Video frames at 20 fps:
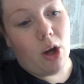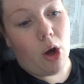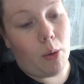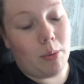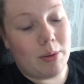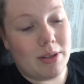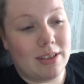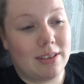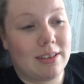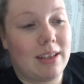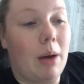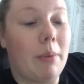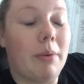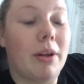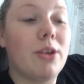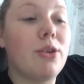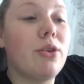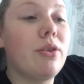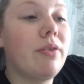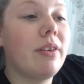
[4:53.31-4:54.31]
up until now, and
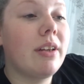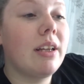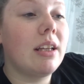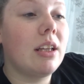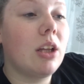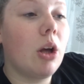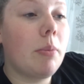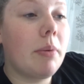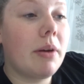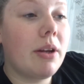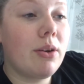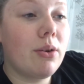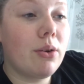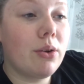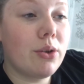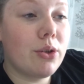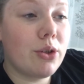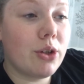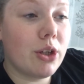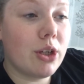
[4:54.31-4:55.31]
I do feel a little bit
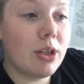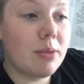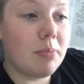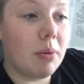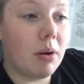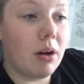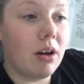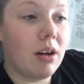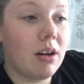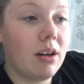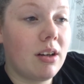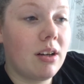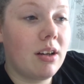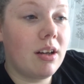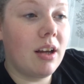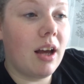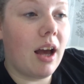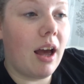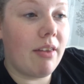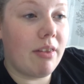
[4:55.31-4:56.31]
nauseous, but
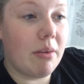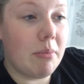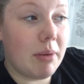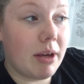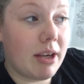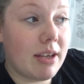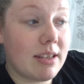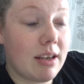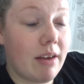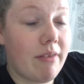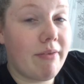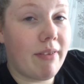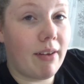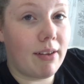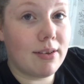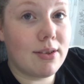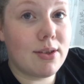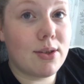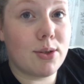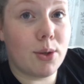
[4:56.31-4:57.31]
I think because I
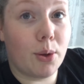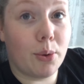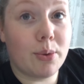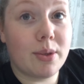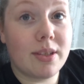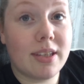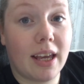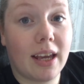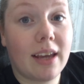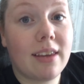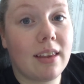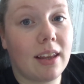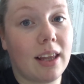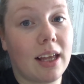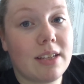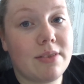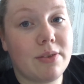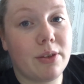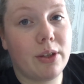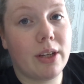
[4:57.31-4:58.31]
felt so sick the
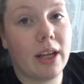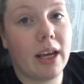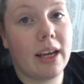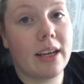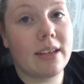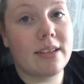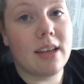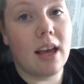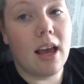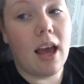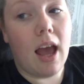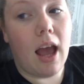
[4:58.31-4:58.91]
last few days,